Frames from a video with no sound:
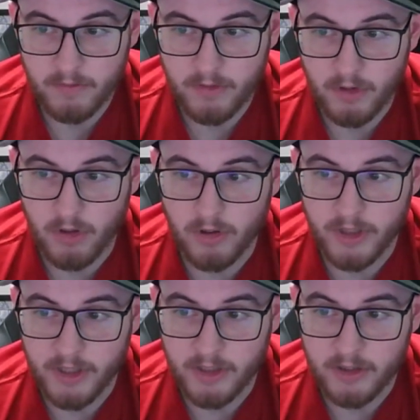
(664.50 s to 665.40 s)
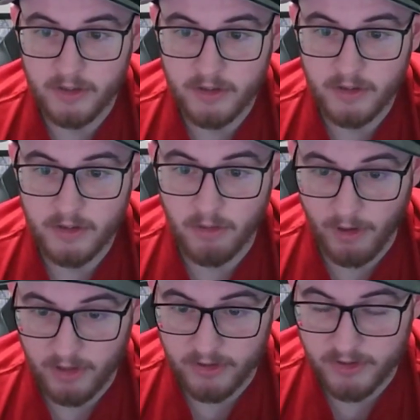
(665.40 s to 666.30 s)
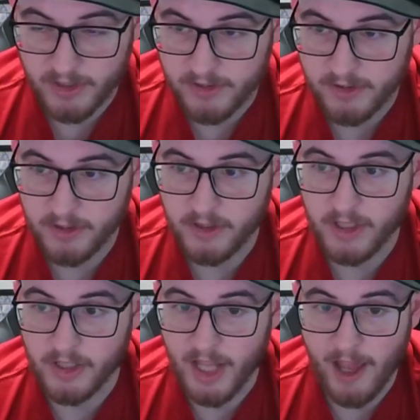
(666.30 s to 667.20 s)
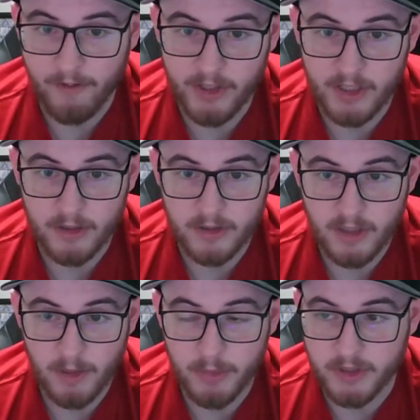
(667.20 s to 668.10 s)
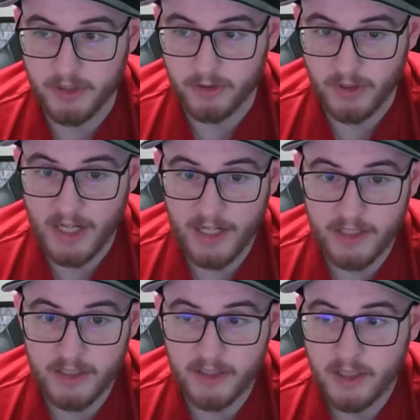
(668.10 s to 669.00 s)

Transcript: during the regular season and having a potential guy to